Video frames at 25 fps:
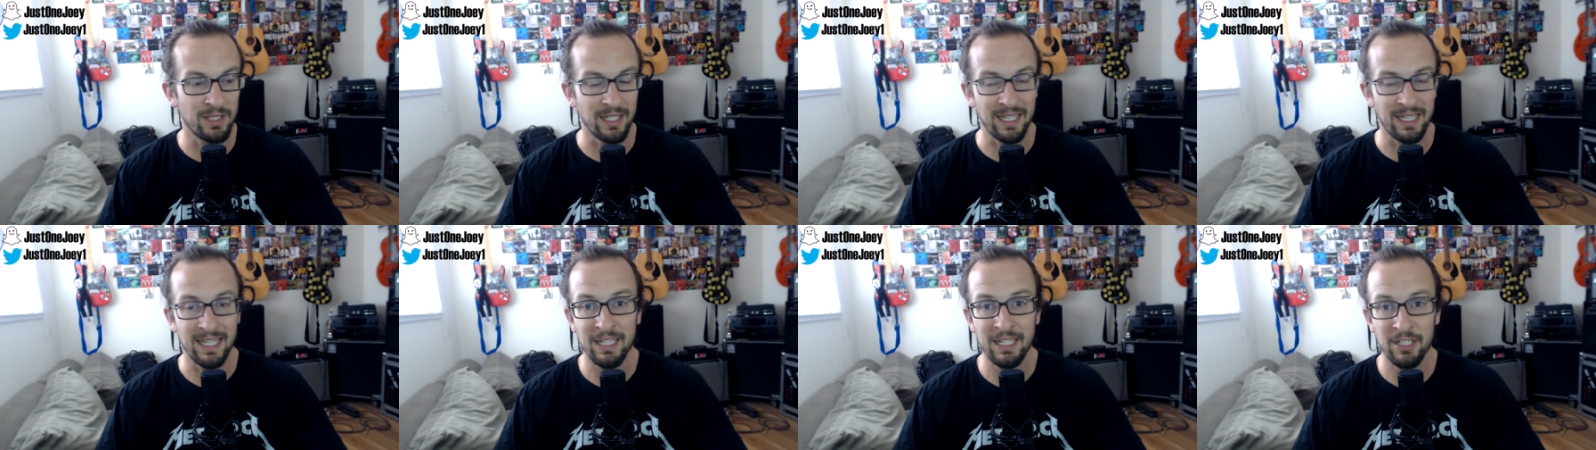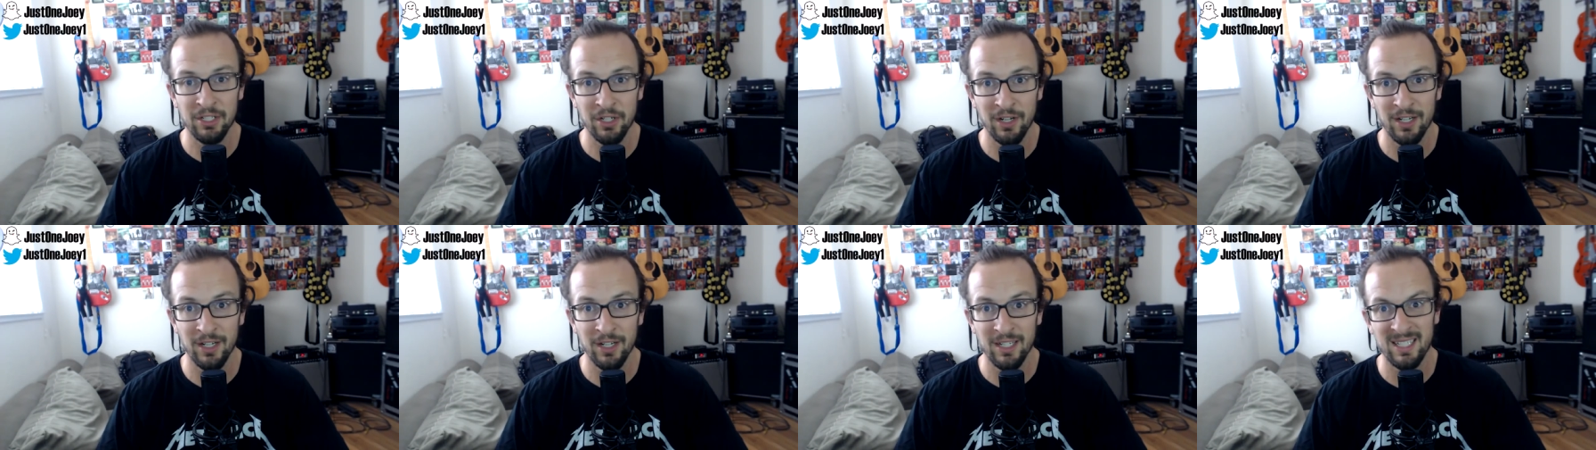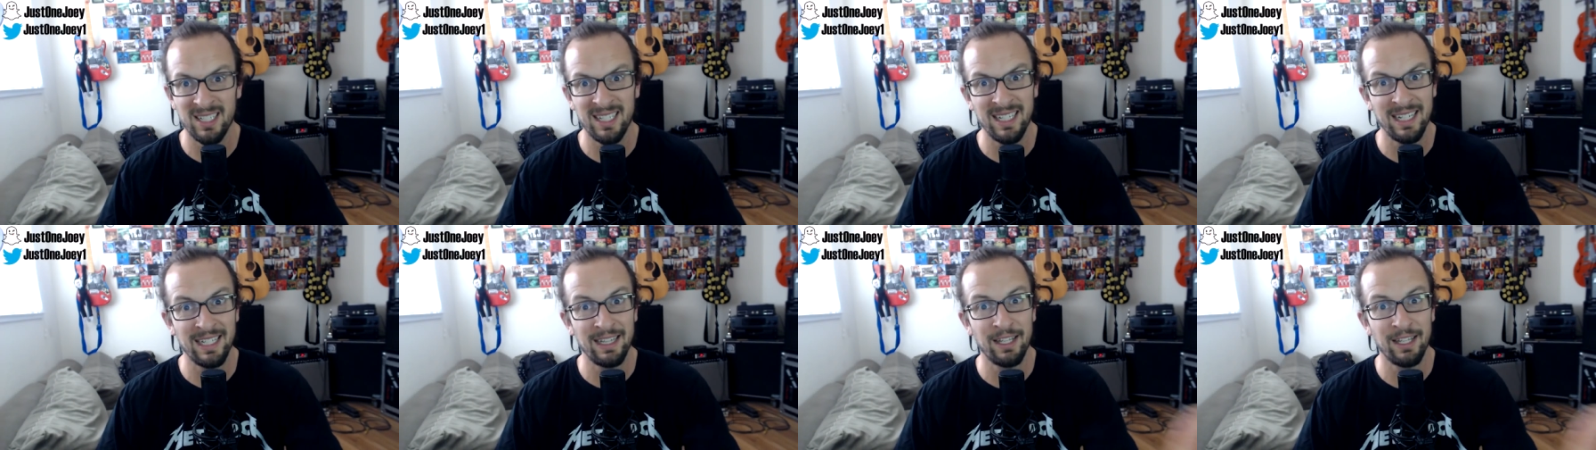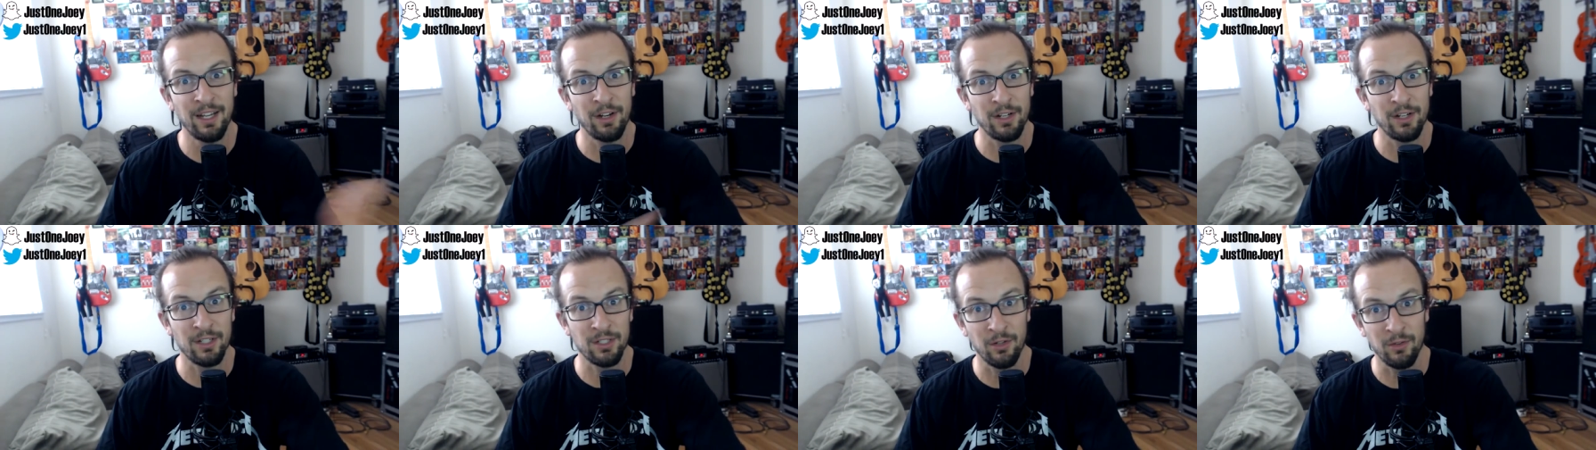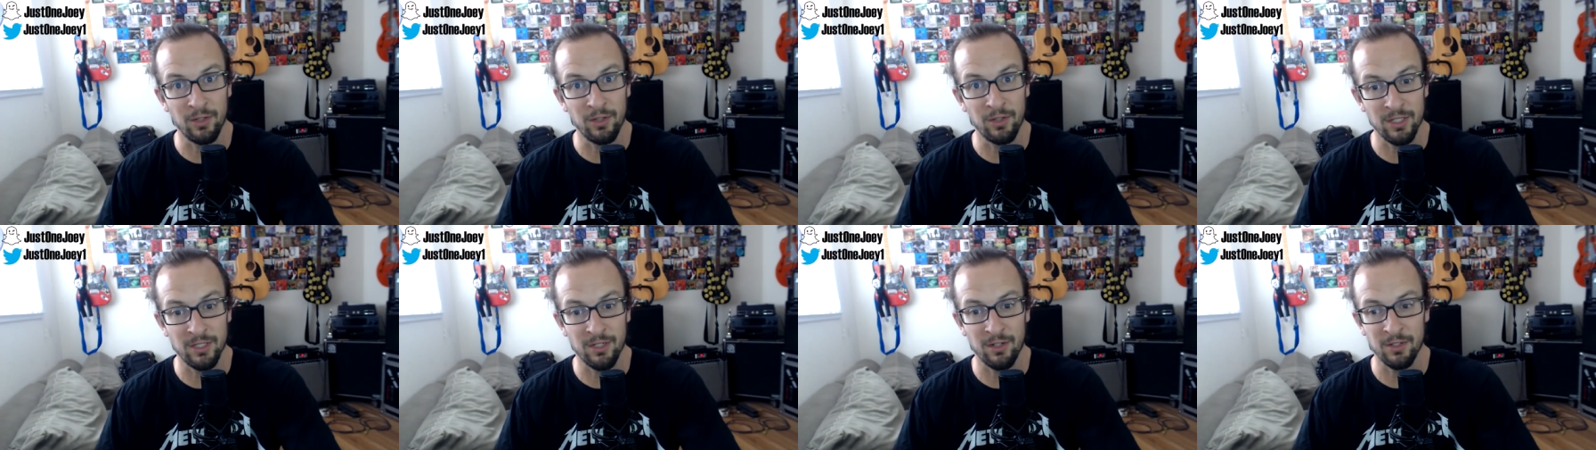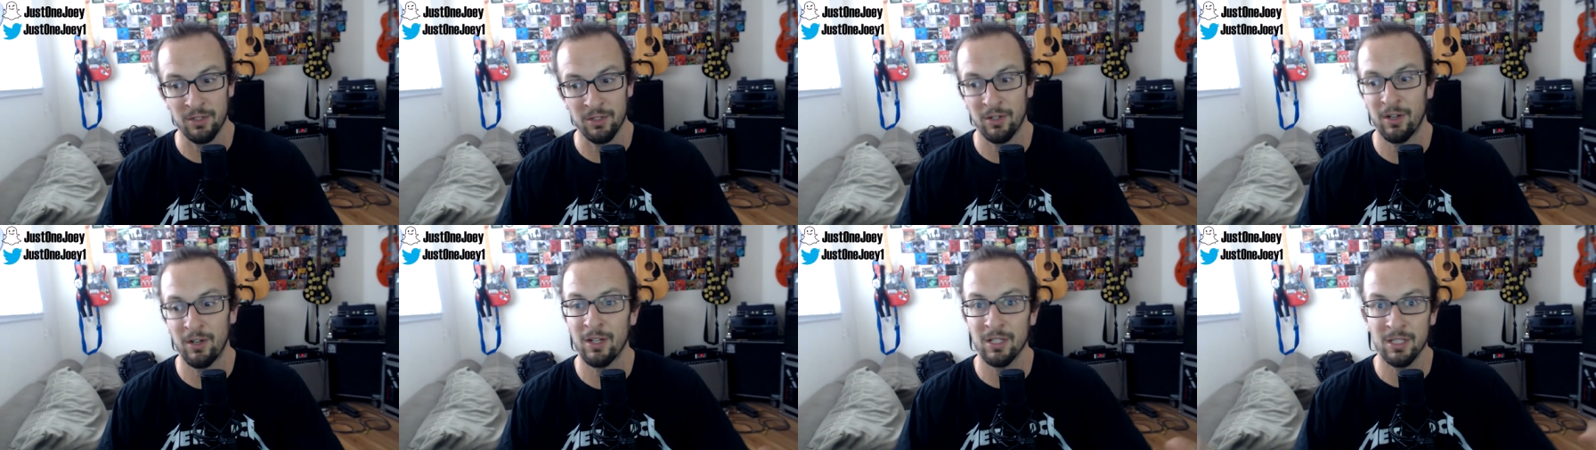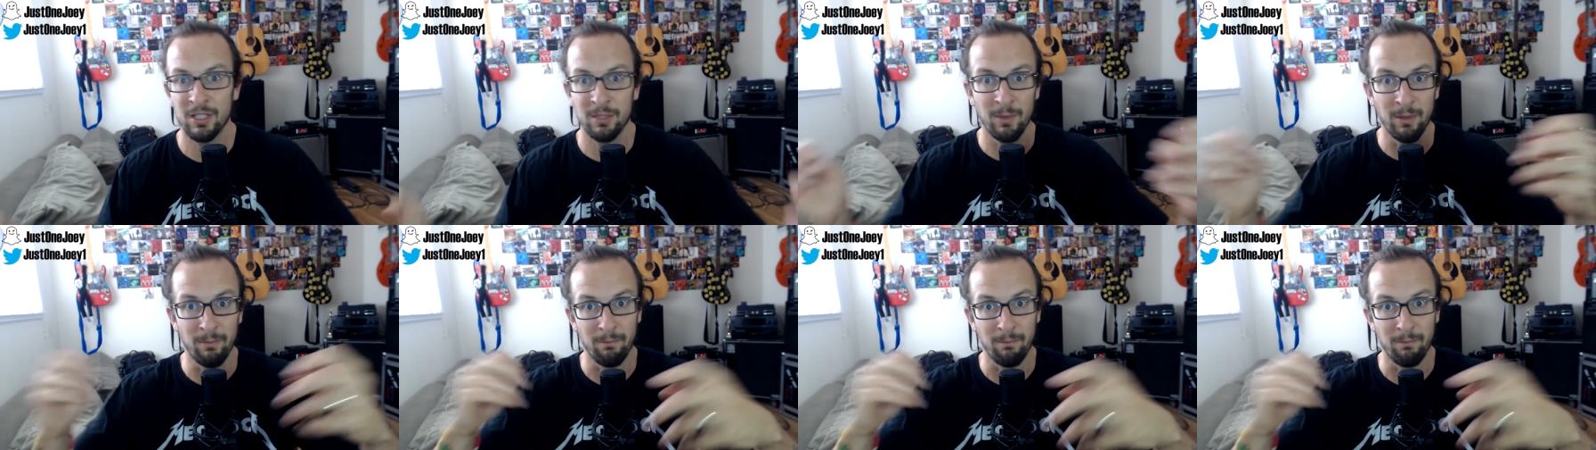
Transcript: The kids are going to see it. They're going to go, these songs are awesome.